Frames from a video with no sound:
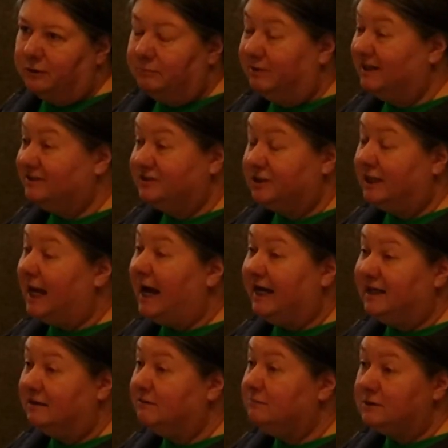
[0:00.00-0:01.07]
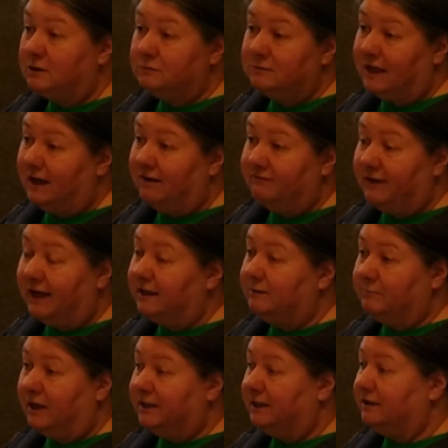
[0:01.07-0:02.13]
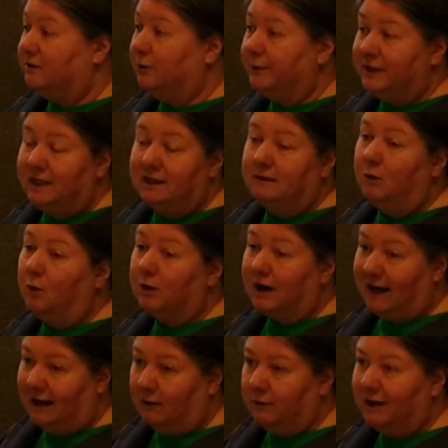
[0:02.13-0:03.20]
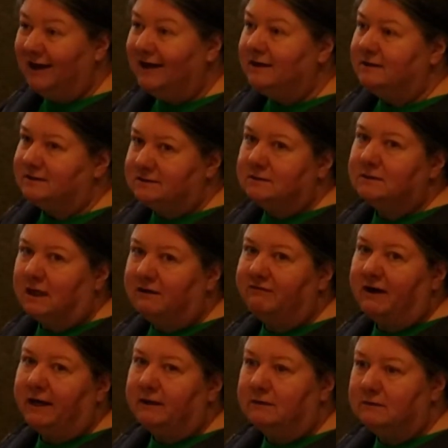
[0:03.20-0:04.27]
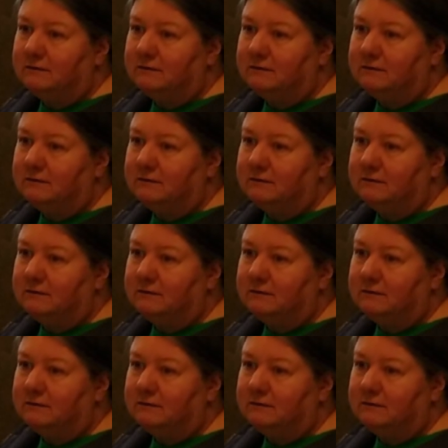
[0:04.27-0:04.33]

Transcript: but in July you don't have any money going in or out. You still gotta file.